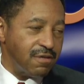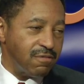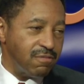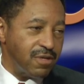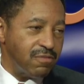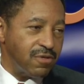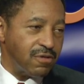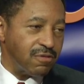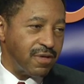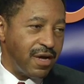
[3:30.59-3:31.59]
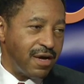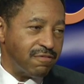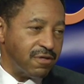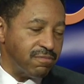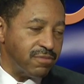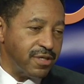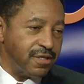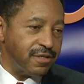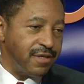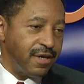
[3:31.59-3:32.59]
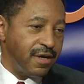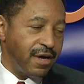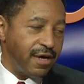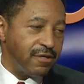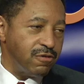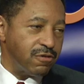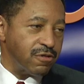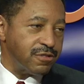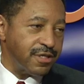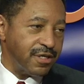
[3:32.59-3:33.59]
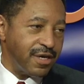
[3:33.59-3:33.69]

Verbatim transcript: we will have completed a new nursing and